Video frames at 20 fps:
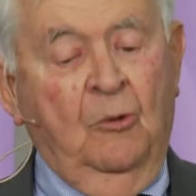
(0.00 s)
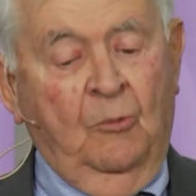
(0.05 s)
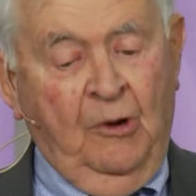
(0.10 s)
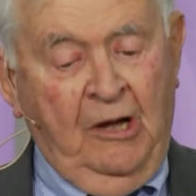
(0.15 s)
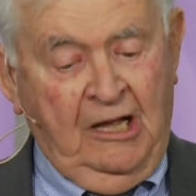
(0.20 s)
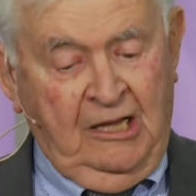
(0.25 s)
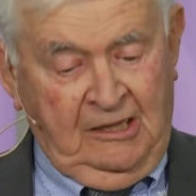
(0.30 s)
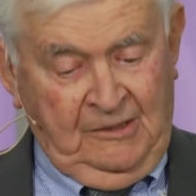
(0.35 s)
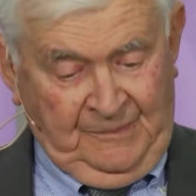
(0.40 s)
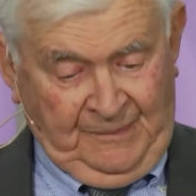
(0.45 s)

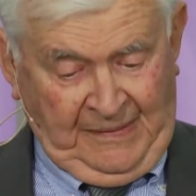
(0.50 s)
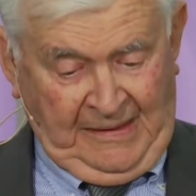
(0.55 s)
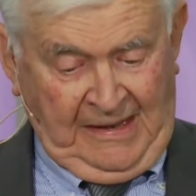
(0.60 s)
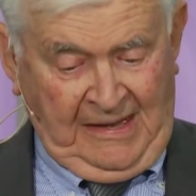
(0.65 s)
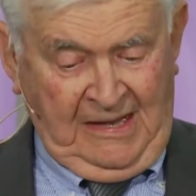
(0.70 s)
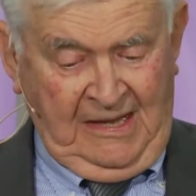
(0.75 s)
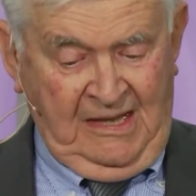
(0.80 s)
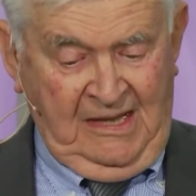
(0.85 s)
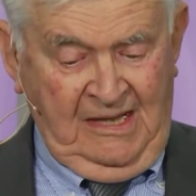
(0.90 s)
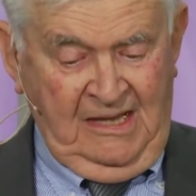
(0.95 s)
Well,
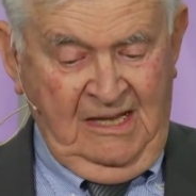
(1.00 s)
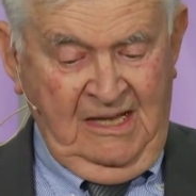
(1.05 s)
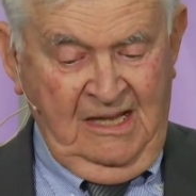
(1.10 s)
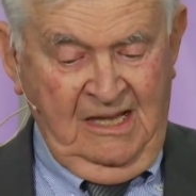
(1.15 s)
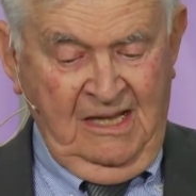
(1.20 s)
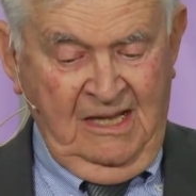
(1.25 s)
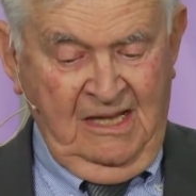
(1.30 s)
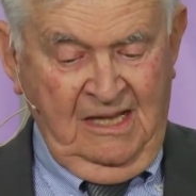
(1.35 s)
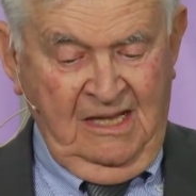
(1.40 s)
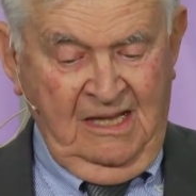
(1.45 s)

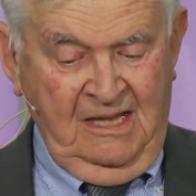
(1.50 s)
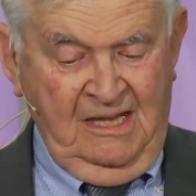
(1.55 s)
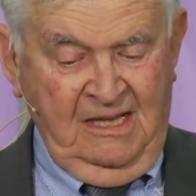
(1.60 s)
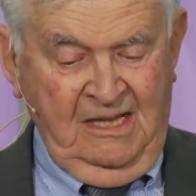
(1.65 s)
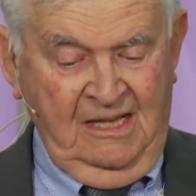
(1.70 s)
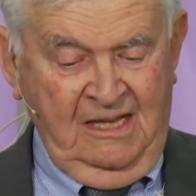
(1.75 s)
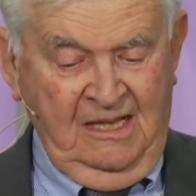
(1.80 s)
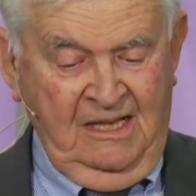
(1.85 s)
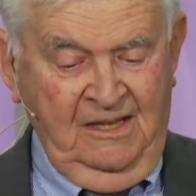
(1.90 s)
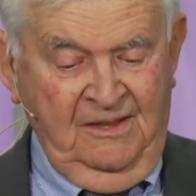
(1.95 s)

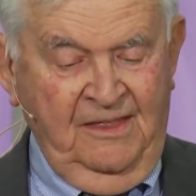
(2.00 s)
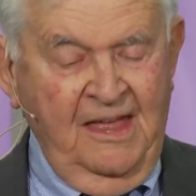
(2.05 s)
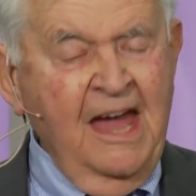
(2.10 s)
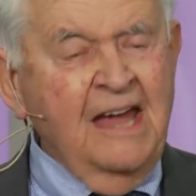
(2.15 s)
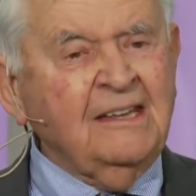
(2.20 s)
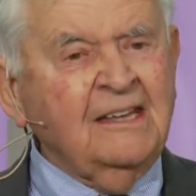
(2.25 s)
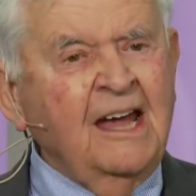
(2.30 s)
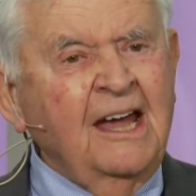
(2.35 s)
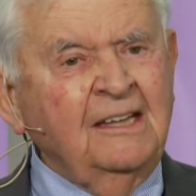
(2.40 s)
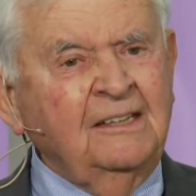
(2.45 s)

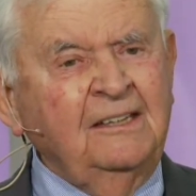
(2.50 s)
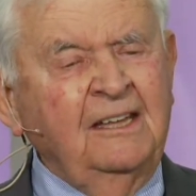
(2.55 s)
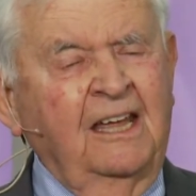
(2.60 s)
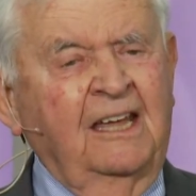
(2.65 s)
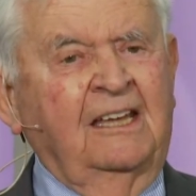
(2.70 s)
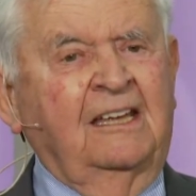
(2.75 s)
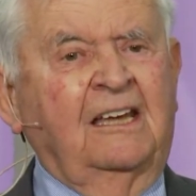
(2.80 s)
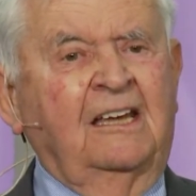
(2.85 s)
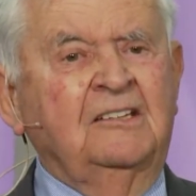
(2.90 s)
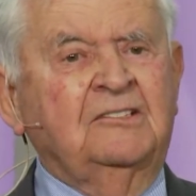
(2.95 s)
that I
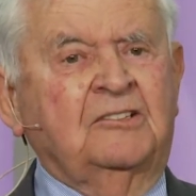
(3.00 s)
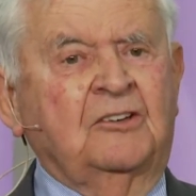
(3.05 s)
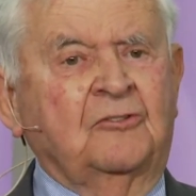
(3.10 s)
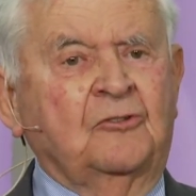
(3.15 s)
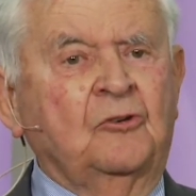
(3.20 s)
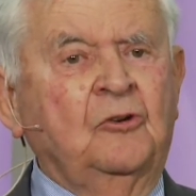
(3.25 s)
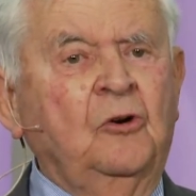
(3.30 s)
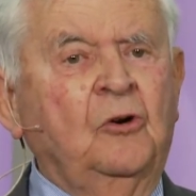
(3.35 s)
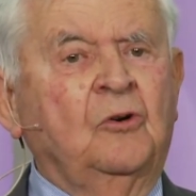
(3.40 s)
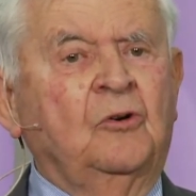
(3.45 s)
think is a
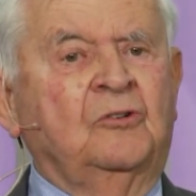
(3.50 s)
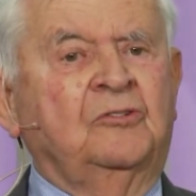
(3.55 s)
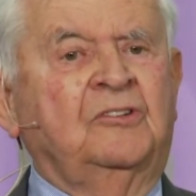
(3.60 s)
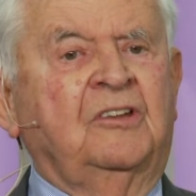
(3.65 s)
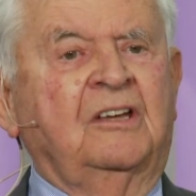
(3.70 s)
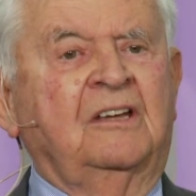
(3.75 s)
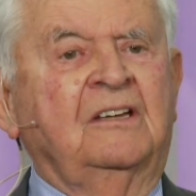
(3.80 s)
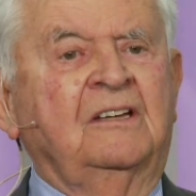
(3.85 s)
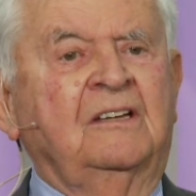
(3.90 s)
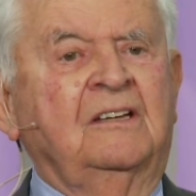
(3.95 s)

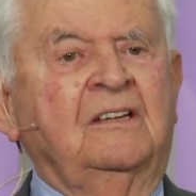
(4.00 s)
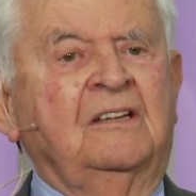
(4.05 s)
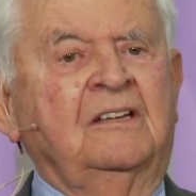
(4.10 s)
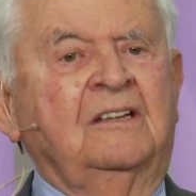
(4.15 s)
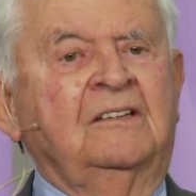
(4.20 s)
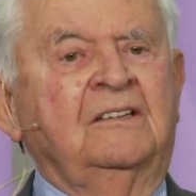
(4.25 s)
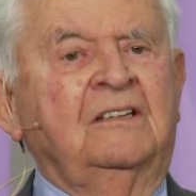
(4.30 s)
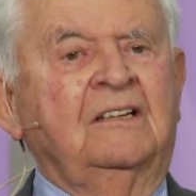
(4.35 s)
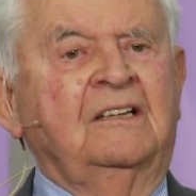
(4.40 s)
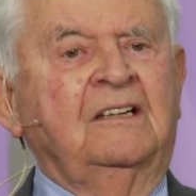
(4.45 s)
road
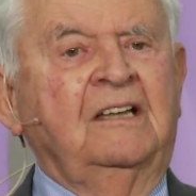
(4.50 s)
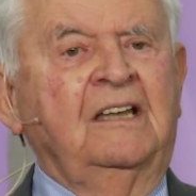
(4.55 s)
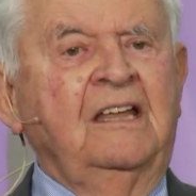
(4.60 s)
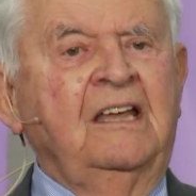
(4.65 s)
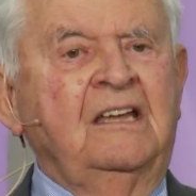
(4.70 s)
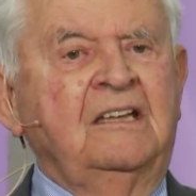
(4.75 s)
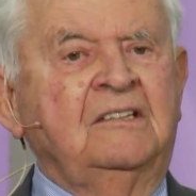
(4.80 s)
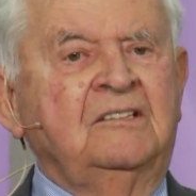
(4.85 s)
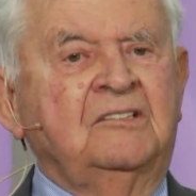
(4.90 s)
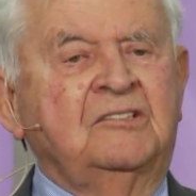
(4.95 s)
that
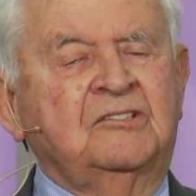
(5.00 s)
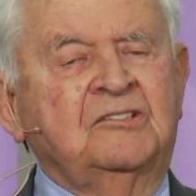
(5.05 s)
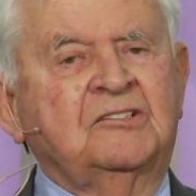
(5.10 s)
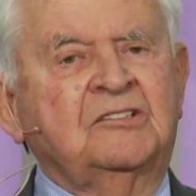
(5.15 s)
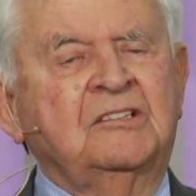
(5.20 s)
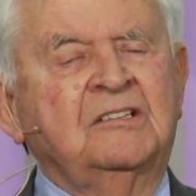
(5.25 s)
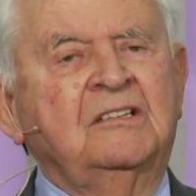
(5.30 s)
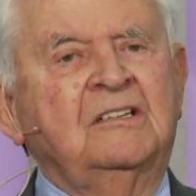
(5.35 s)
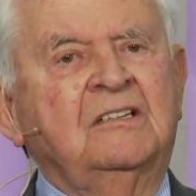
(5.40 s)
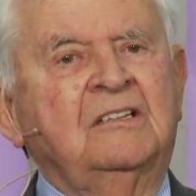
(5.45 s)
leads